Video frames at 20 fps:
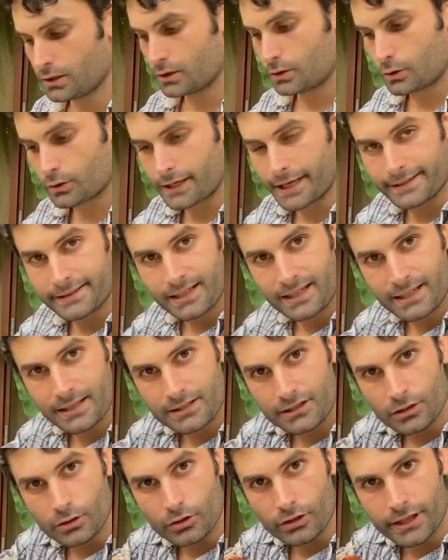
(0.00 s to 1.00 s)
Okay, tingnan
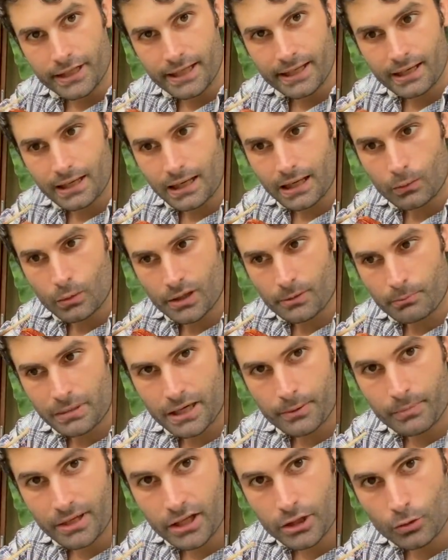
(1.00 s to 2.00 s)
nyo. Here our
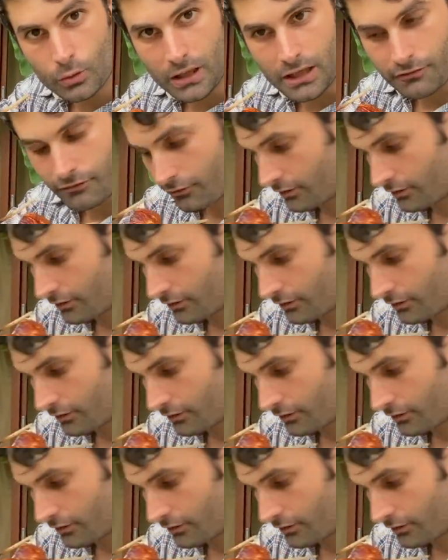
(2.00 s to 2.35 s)
barbecue are